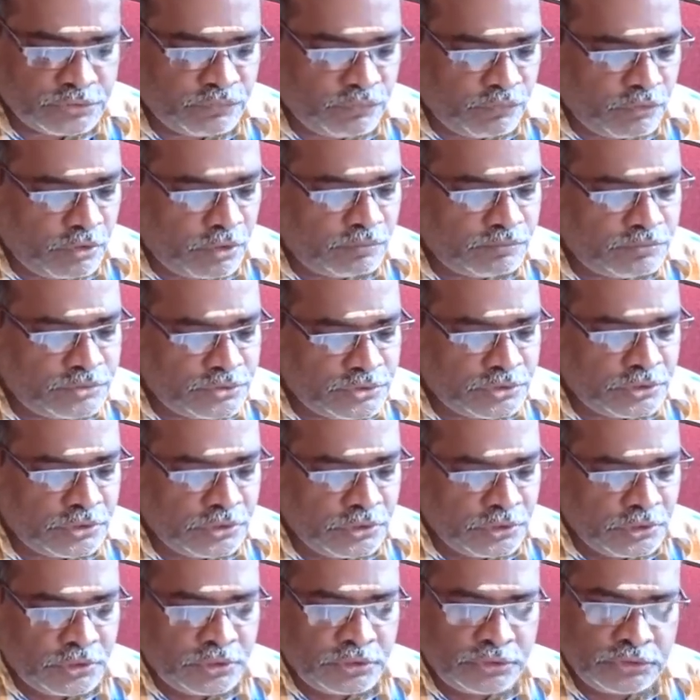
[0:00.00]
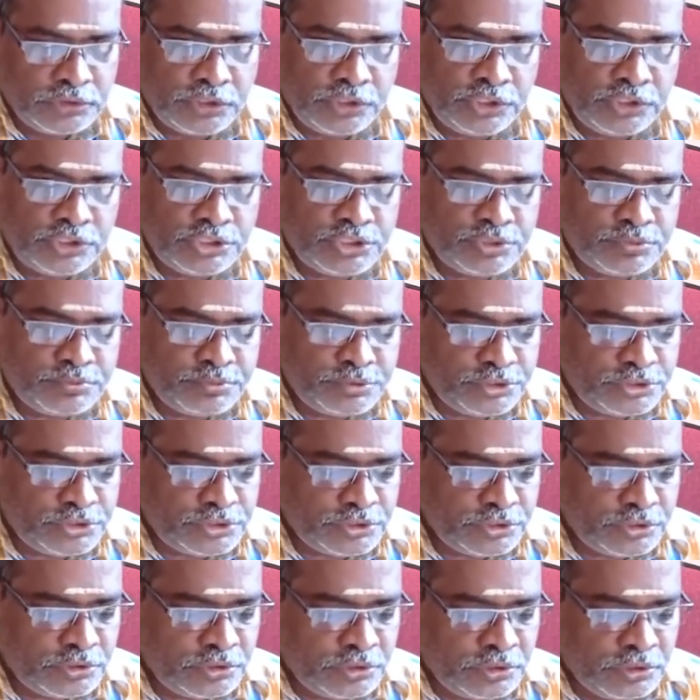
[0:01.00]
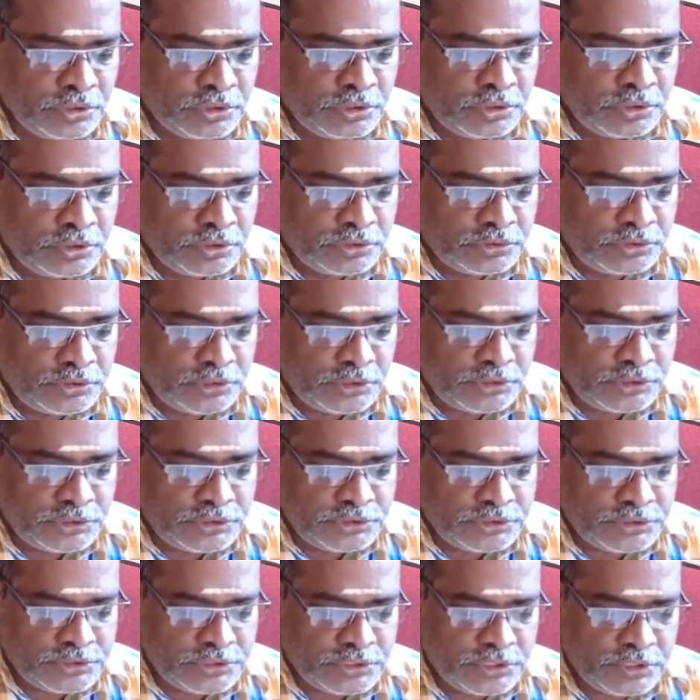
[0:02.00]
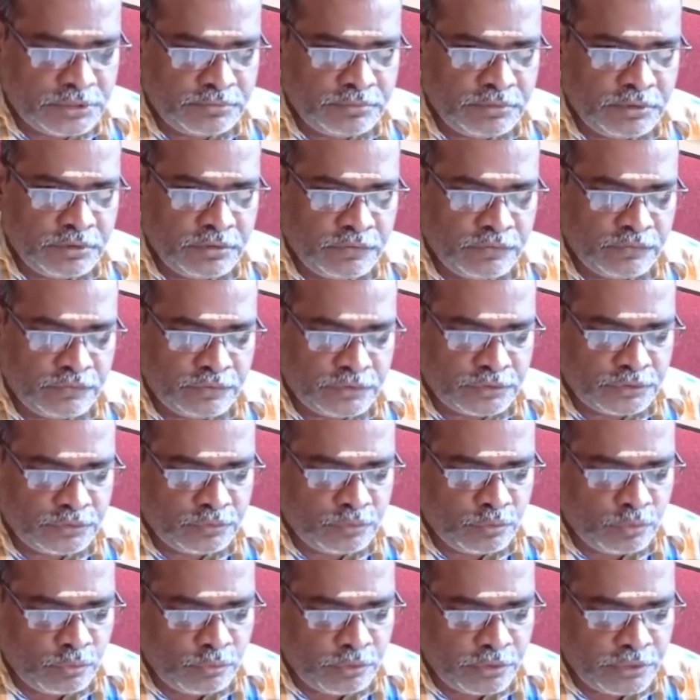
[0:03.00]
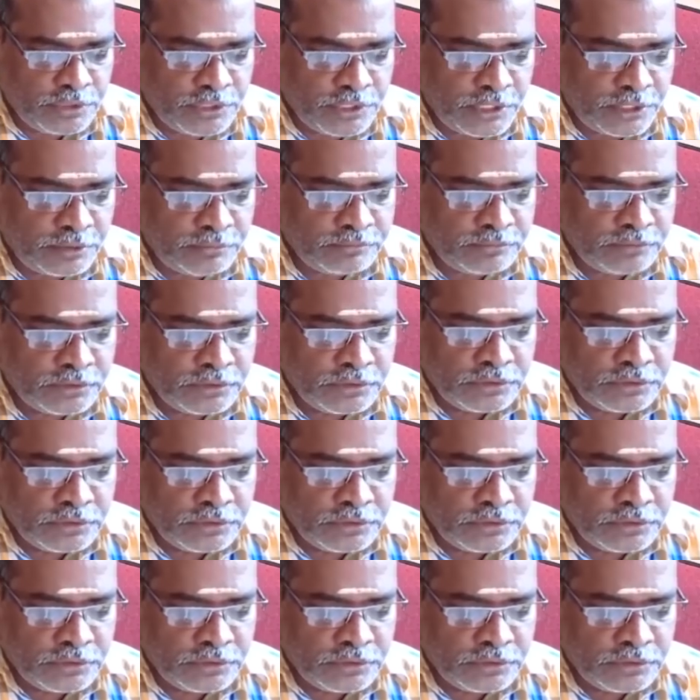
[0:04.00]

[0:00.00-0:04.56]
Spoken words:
forms the distribution that is stable for the over time.